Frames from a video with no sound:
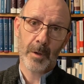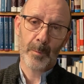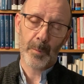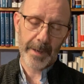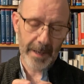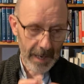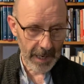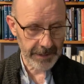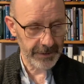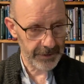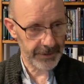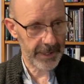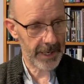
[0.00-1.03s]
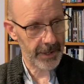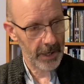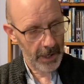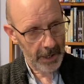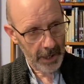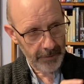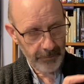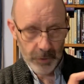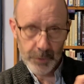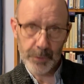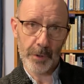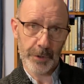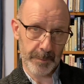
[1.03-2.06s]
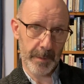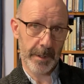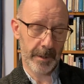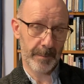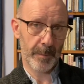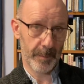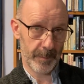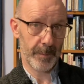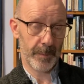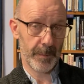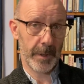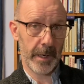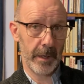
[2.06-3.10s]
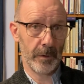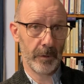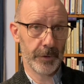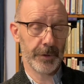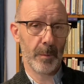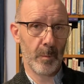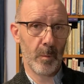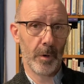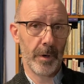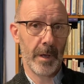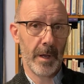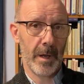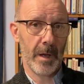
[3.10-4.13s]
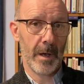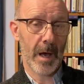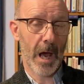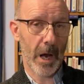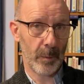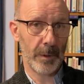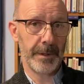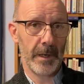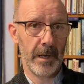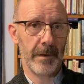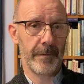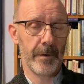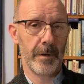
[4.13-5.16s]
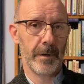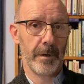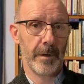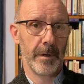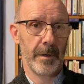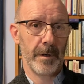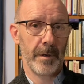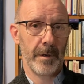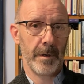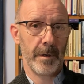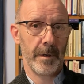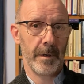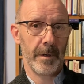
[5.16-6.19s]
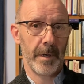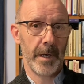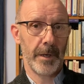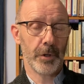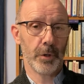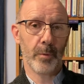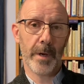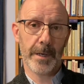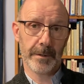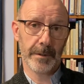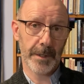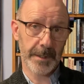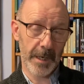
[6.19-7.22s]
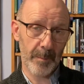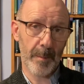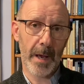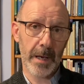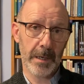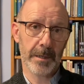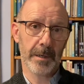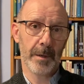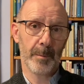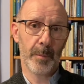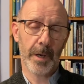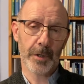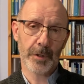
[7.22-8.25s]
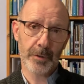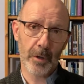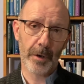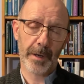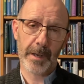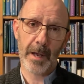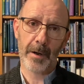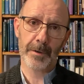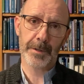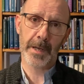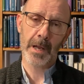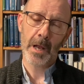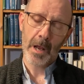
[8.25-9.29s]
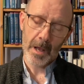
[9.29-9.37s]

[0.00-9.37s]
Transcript: But he hasn't said, if you trust me to heal someone, I will deliver. In his graciousness, he might, but it's not a guarantee.